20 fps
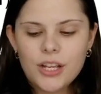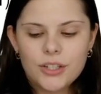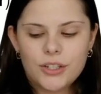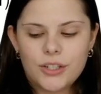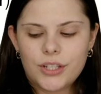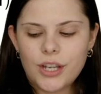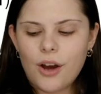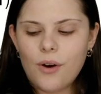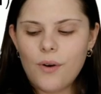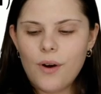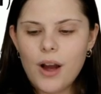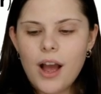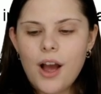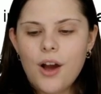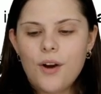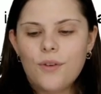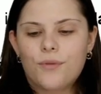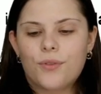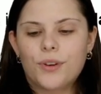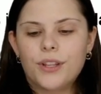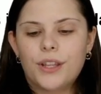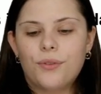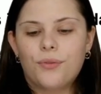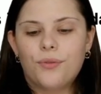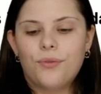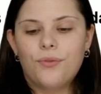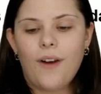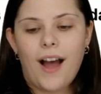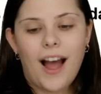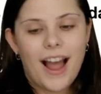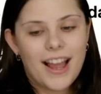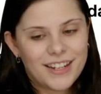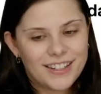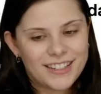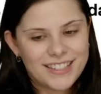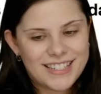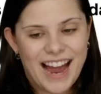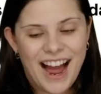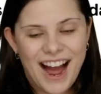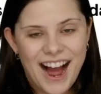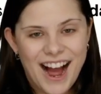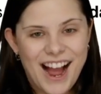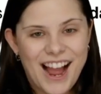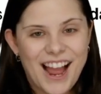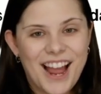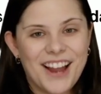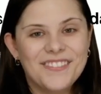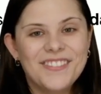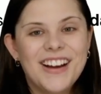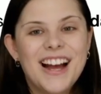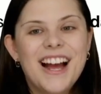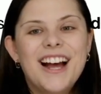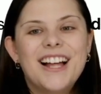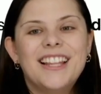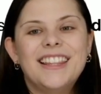So for the final time,